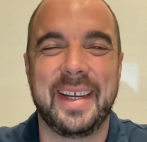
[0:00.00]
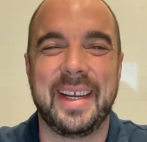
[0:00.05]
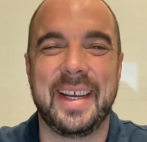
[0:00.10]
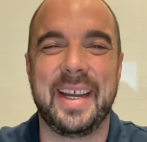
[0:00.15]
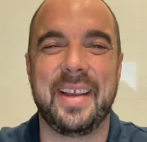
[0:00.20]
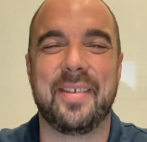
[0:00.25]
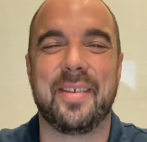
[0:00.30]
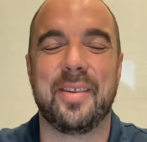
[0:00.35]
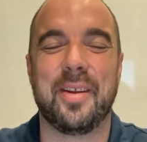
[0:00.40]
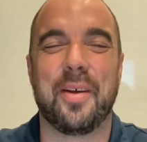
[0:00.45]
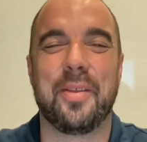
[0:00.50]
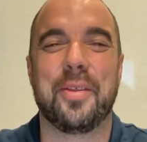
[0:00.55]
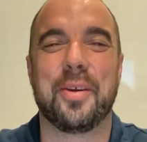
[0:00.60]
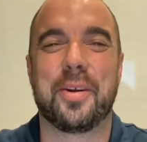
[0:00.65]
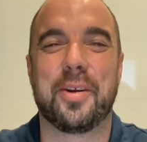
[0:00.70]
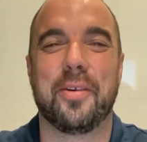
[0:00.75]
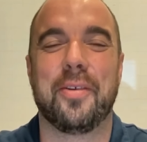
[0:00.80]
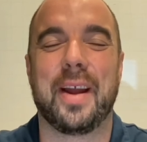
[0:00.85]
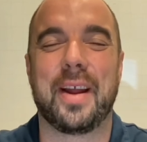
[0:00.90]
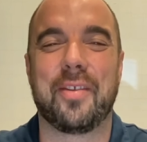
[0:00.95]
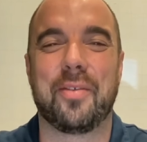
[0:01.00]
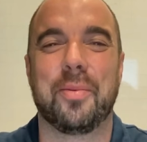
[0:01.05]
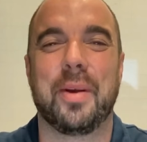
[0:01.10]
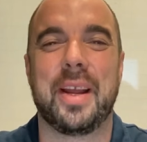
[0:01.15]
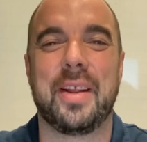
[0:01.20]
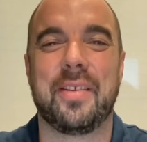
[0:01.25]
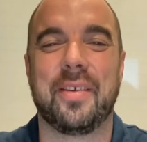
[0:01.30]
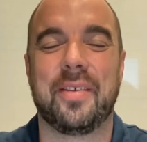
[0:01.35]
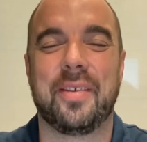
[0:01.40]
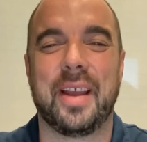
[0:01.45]
Is not the correct
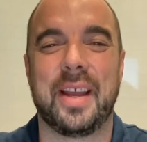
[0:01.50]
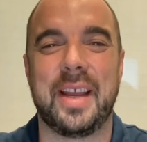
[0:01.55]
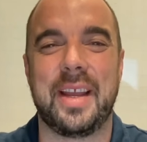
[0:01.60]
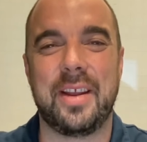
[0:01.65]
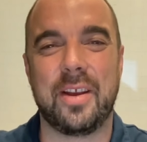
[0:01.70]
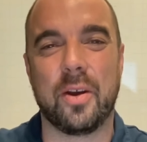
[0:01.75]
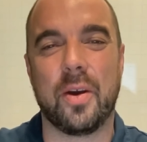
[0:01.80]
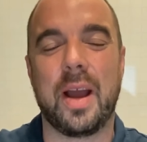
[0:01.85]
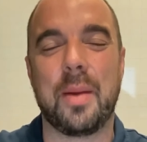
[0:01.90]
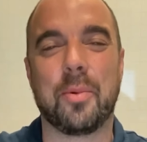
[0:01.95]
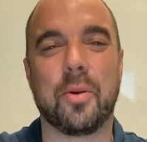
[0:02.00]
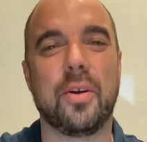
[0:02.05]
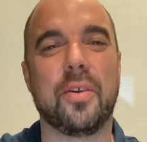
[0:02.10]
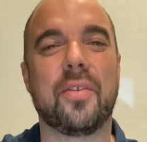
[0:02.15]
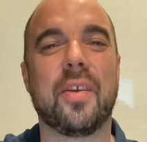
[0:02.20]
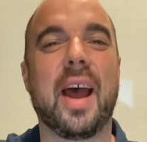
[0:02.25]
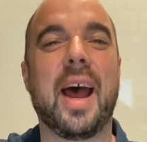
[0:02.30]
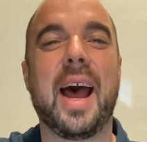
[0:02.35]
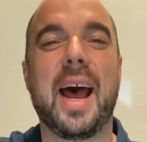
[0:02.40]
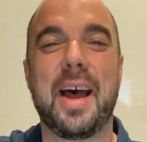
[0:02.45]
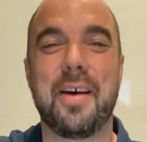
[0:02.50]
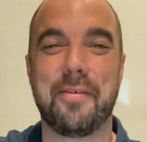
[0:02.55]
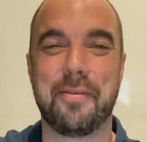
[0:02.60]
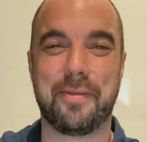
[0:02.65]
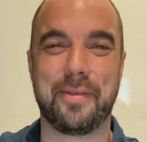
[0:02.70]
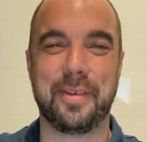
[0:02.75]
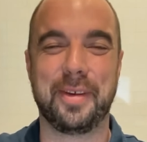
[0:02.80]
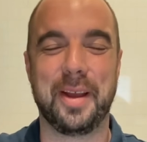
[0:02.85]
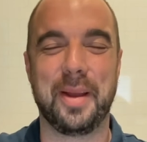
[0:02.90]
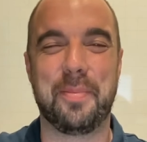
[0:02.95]
way to say it. You go, I'm going to
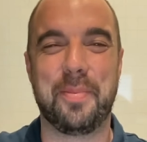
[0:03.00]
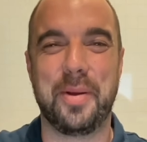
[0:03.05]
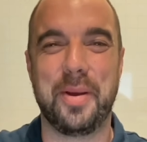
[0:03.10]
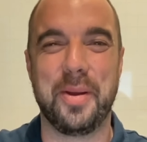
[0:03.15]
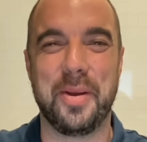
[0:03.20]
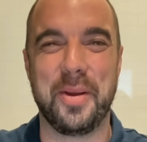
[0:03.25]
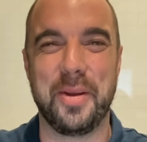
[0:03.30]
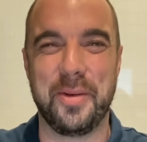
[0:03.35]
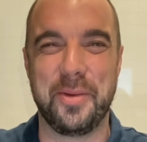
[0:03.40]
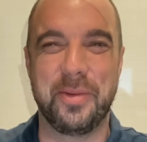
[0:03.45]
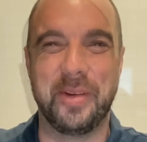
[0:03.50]
have a poo.